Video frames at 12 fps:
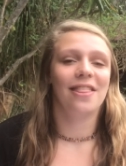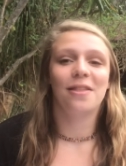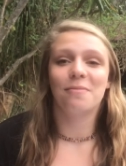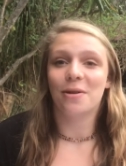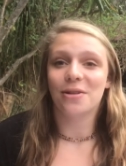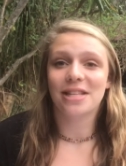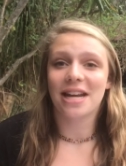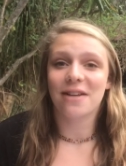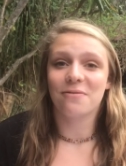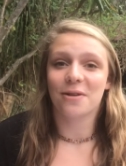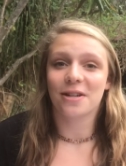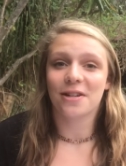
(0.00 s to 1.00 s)
the most that
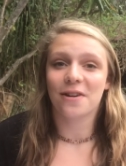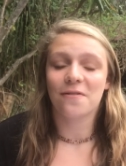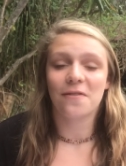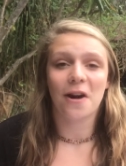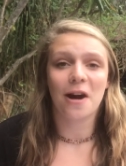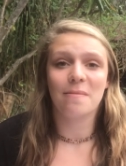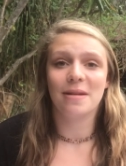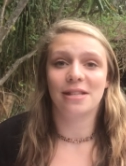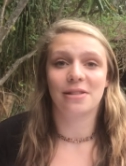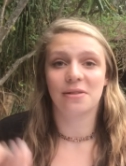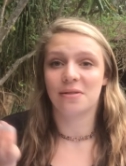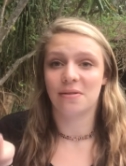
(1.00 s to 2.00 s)
I've worked on a farm
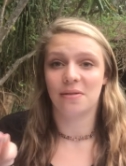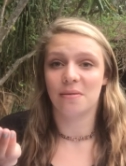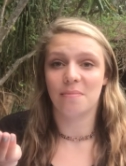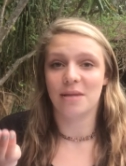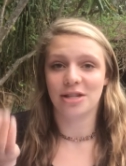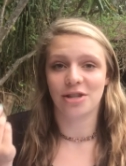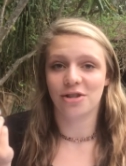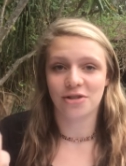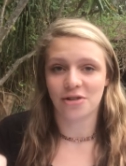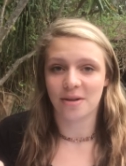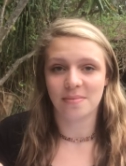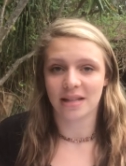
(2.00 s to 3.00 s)
is missions
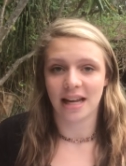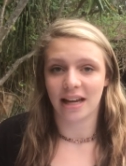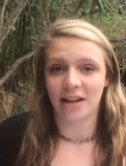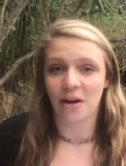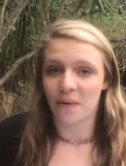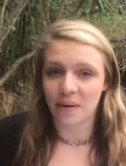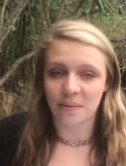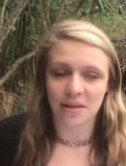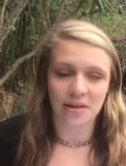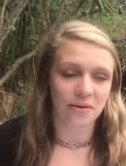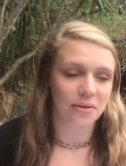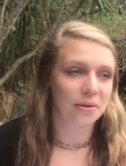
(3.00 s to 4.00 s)
trips, like going with
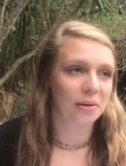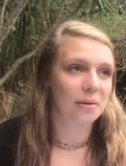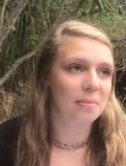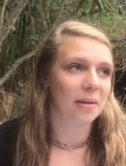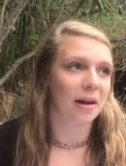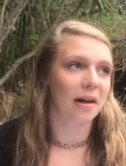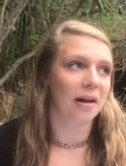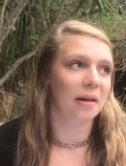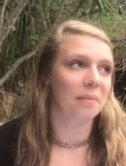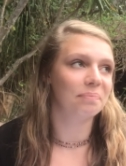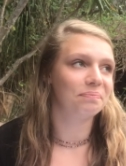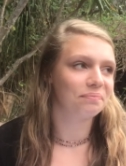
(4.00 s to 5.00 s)
youth group
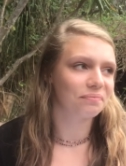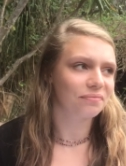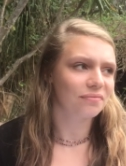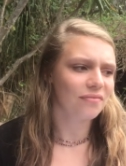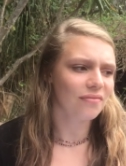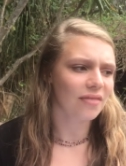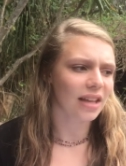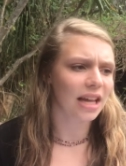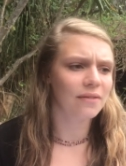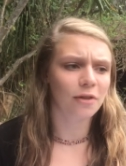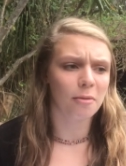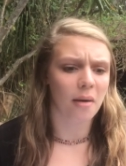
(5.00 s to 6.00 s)
um,
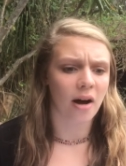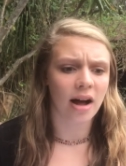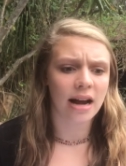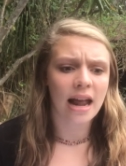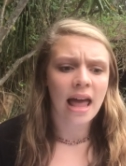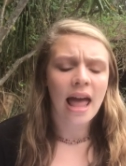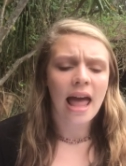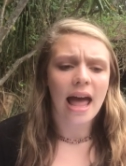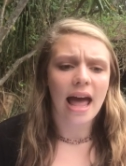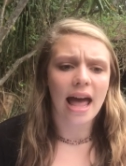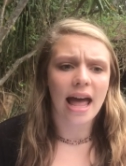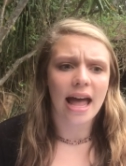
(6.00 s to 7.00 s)
in Vermont,
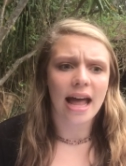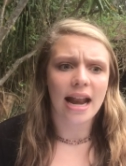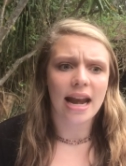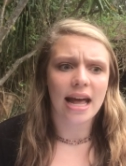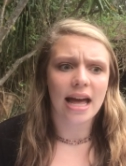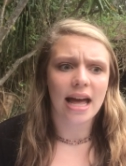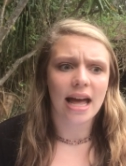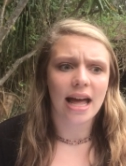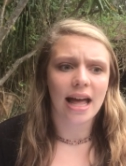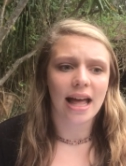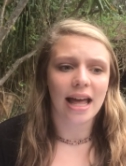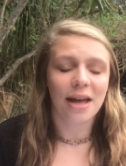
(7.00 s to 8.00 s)
and
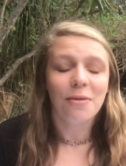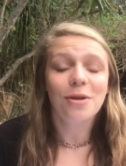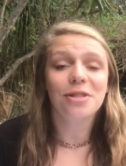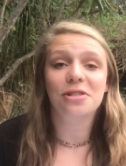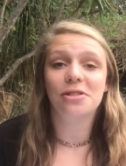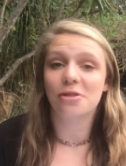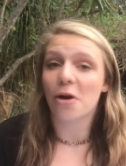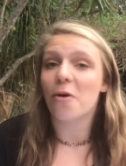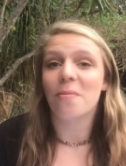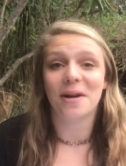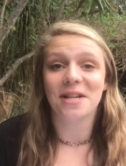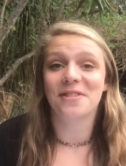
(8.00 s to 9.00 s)
it was
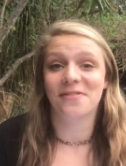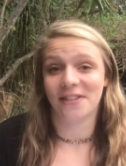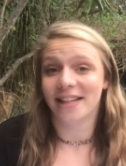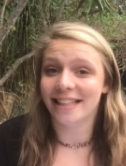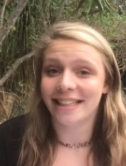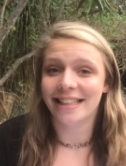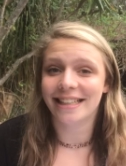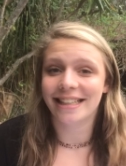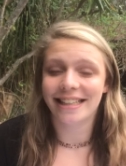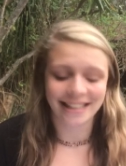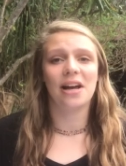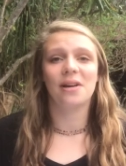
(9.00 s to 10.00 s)
so much fun.
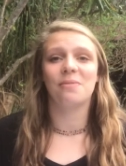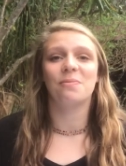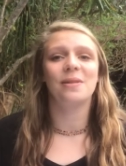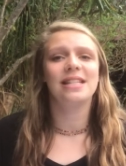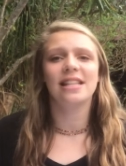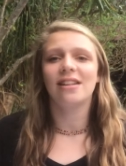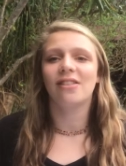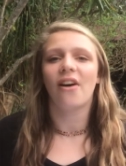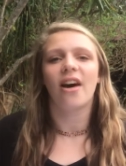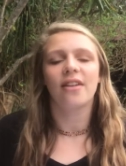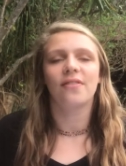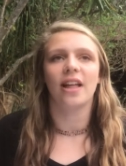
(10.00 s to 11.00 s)
Um, we did a
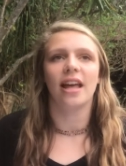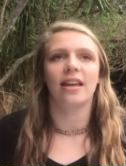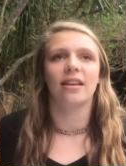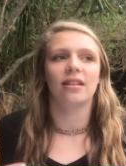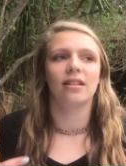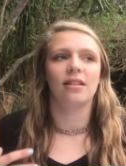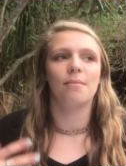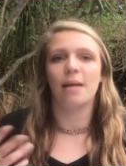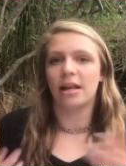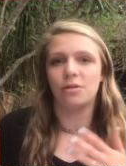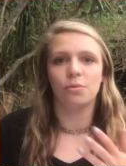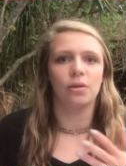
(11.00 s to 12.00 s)
lot of like
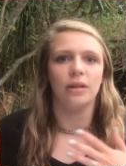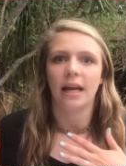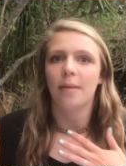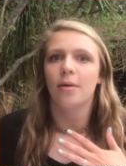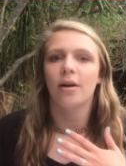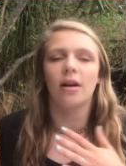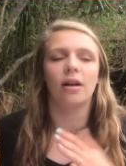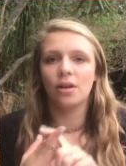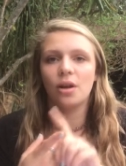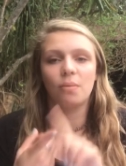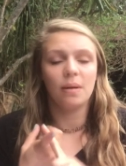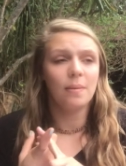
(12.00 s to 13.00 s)
manual labor.
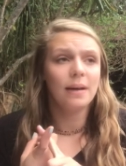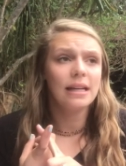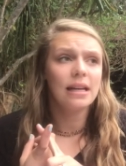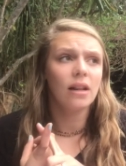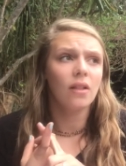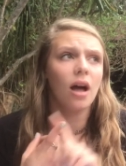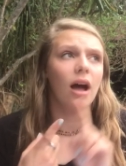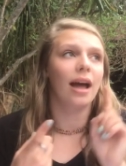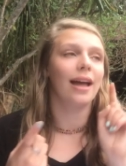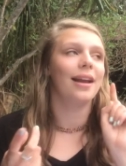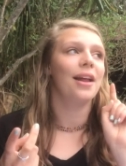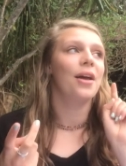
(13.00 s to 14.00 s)
We weeded a
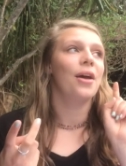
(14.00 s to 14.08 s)
lot.